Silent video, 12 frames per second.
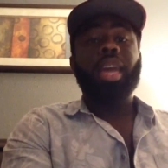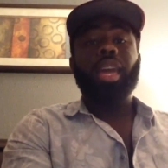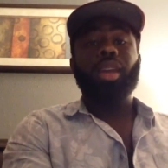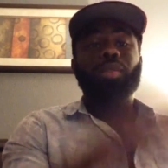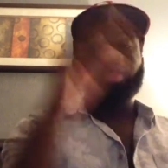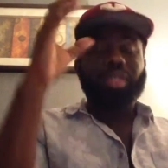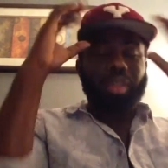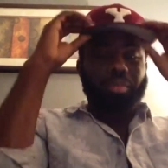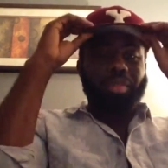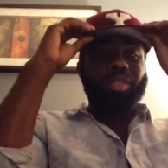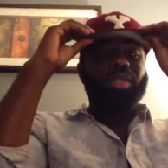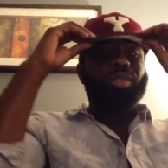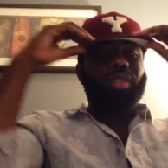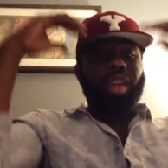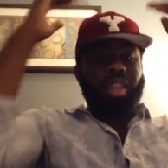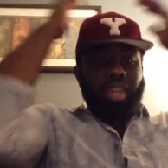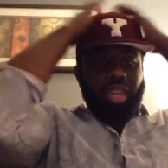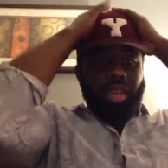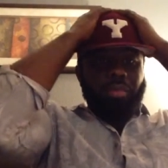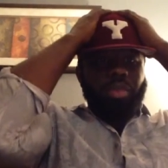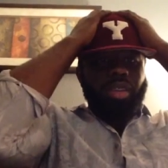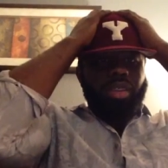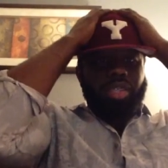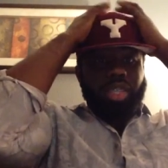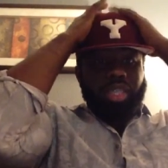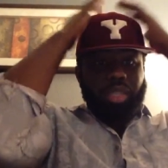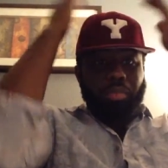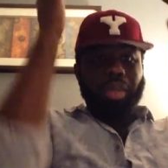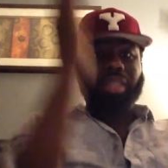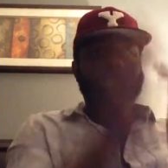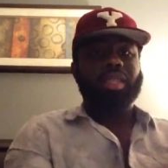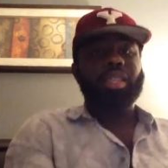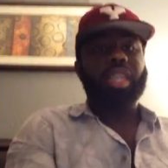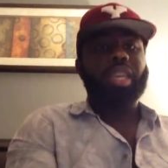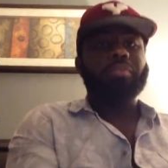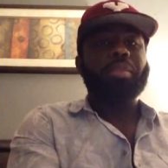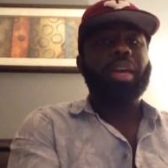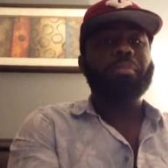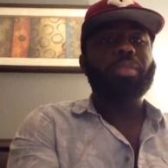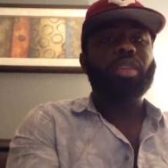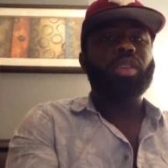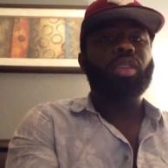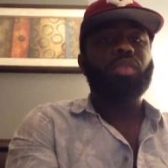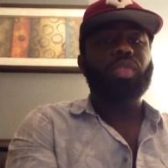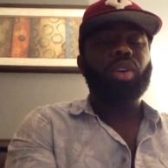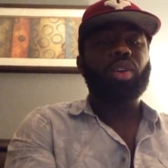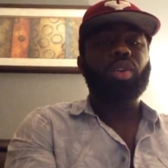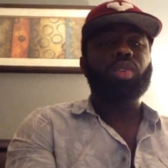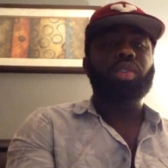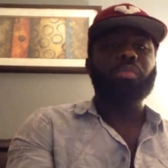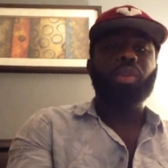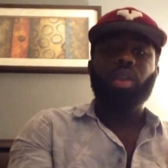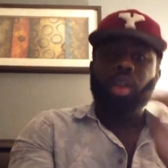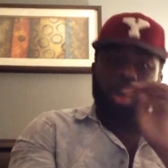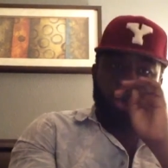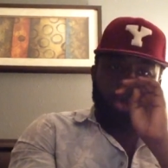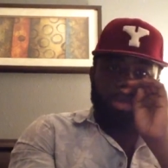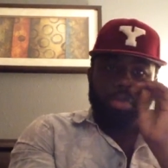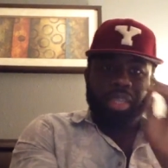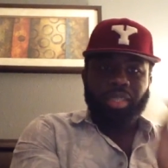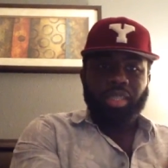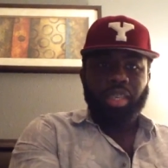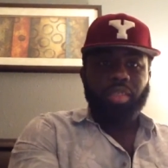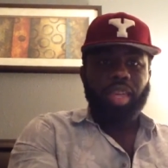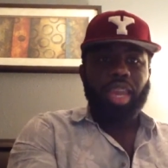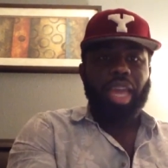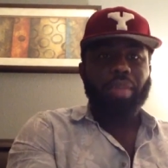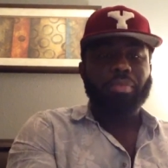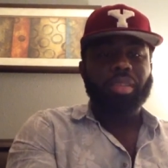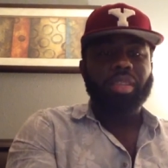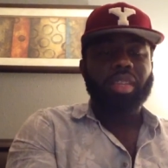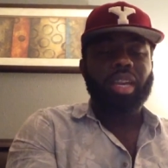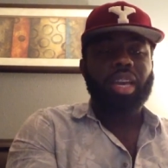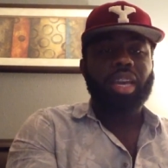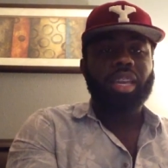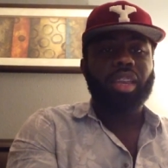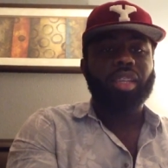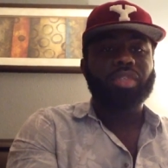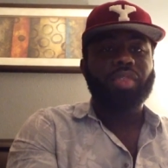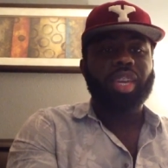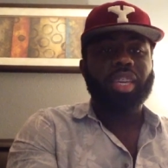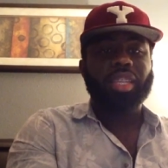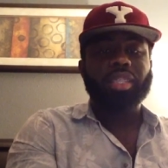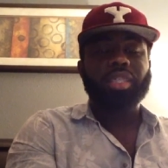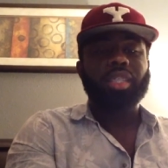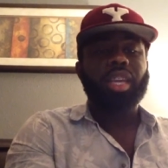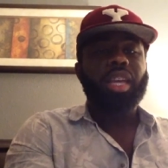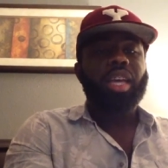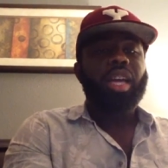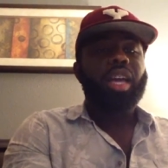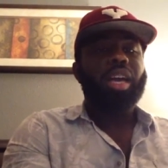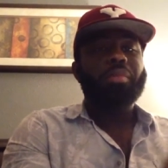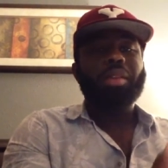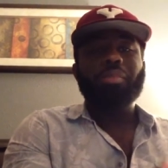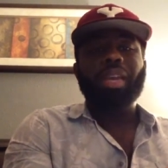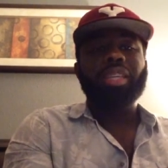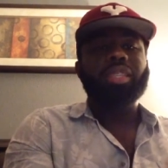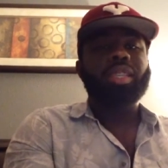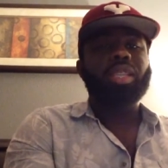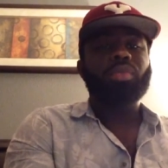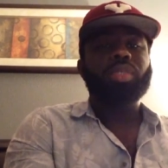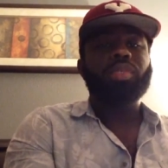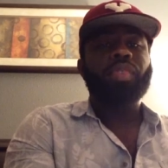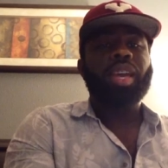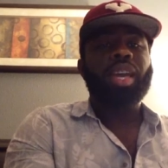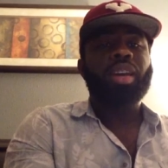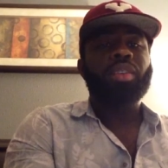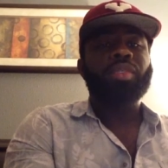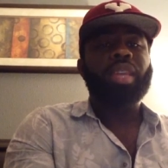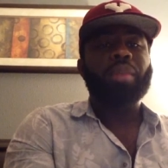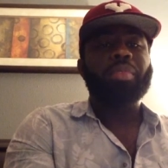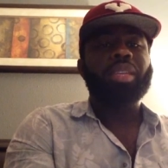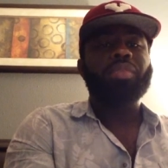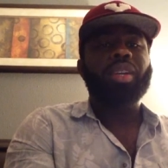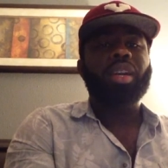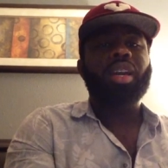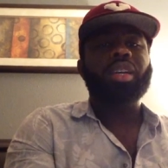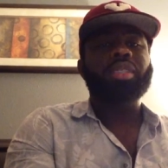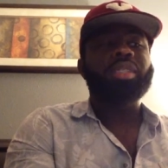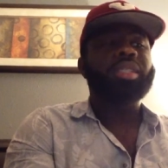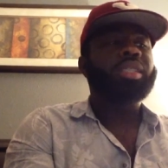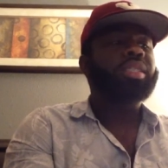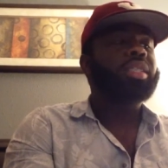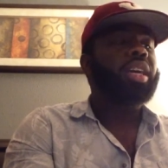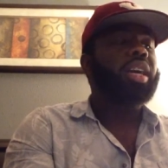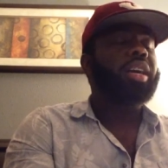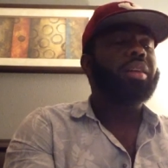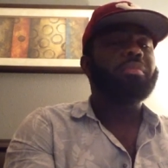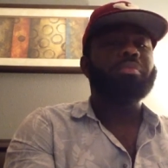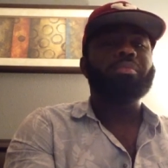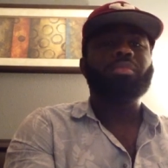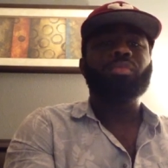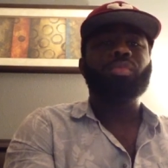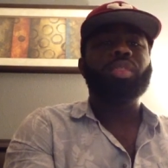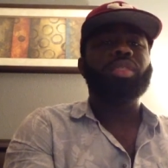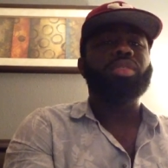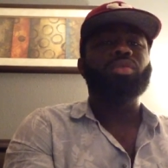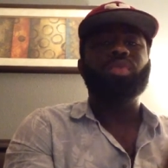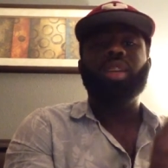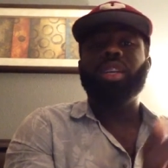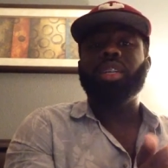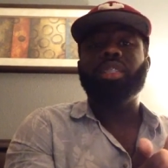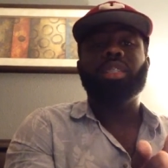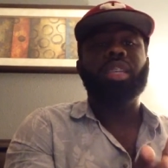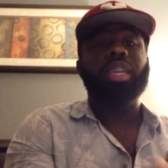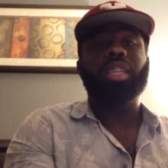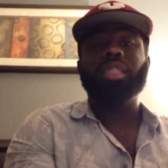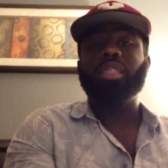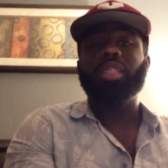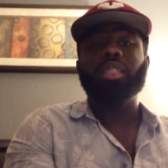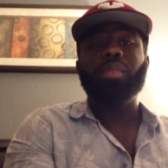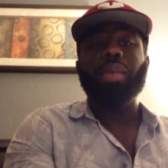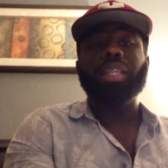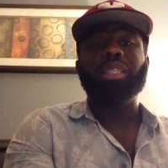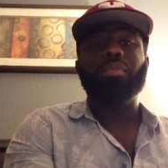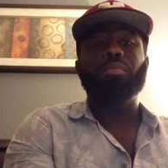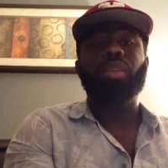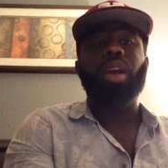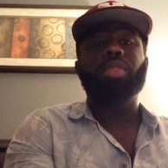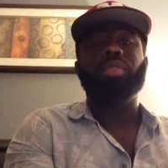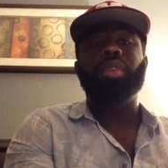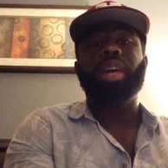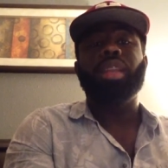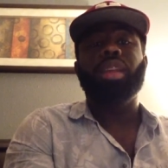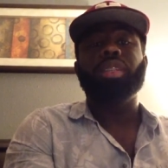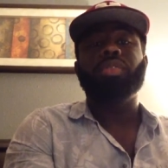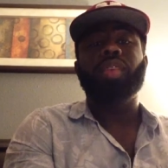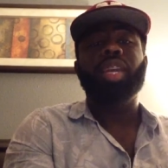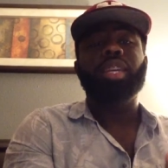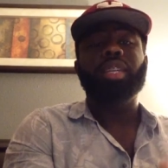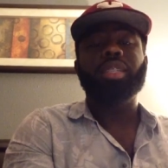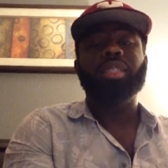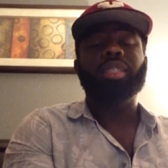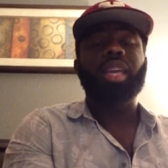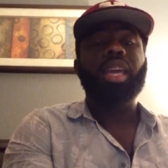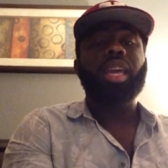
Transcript: Hey, what's up? This is Rodney, and I'm here just to basically give my opinion over the whole Lamar Odom incident that happened uh, in Las Vegas. Um, he basically was found, I believe, unconscious um, with drugs in his system at some brothel in Las Vegas.